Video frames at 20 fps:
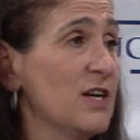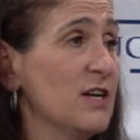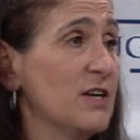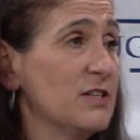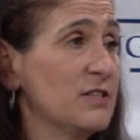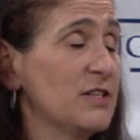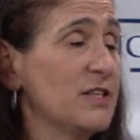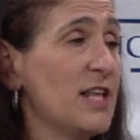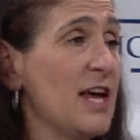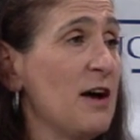
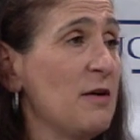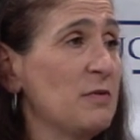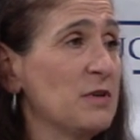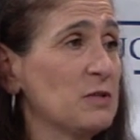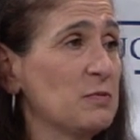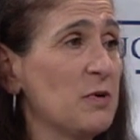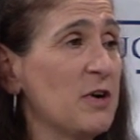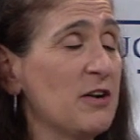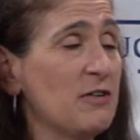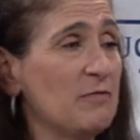So that
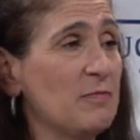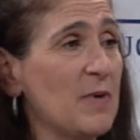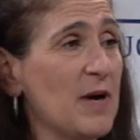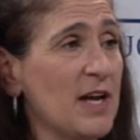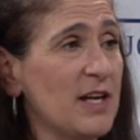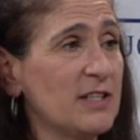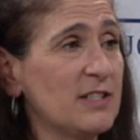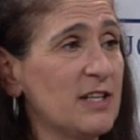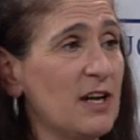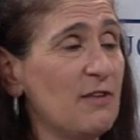was one of
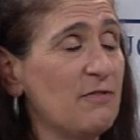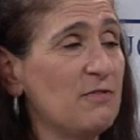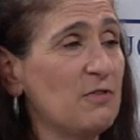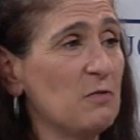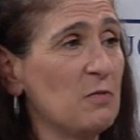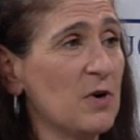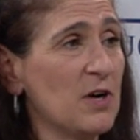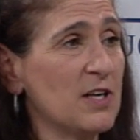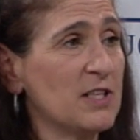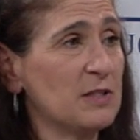my tougher
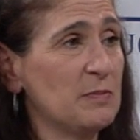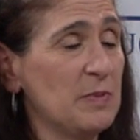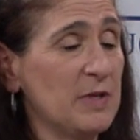ones,